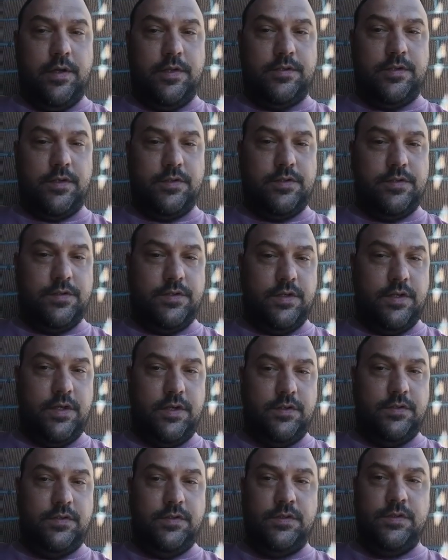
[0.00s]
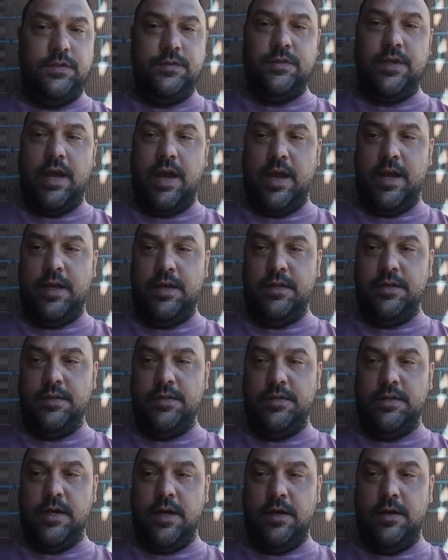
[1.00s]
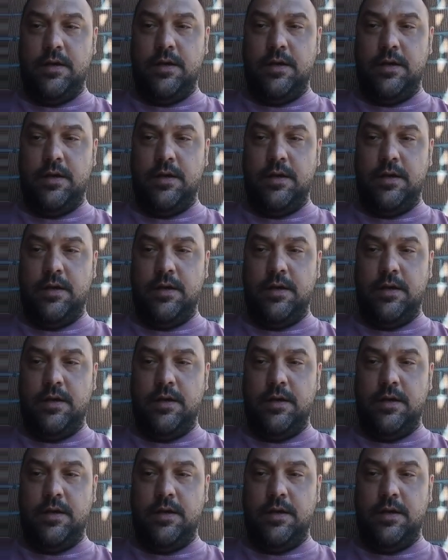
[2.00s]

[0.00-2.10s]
such as it is, and